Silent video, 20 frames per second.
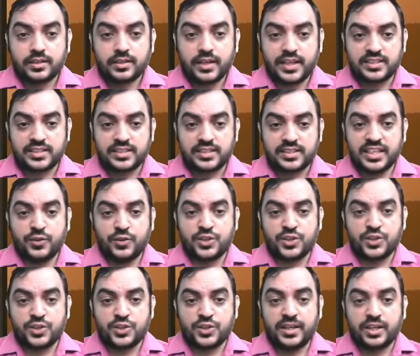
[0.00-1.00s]

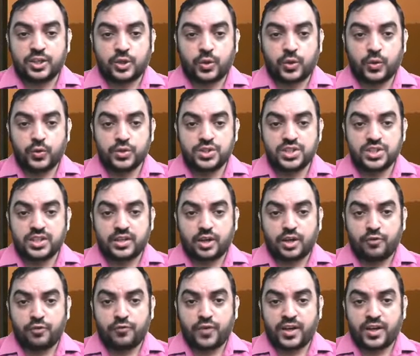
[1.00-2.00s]
Extinguishment, closure
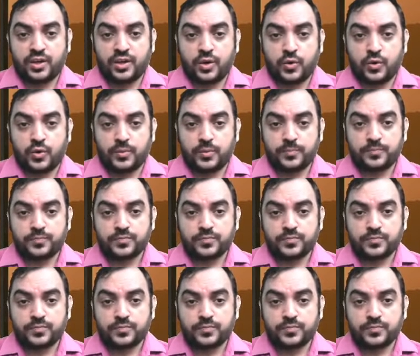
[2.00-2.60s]
of one loan.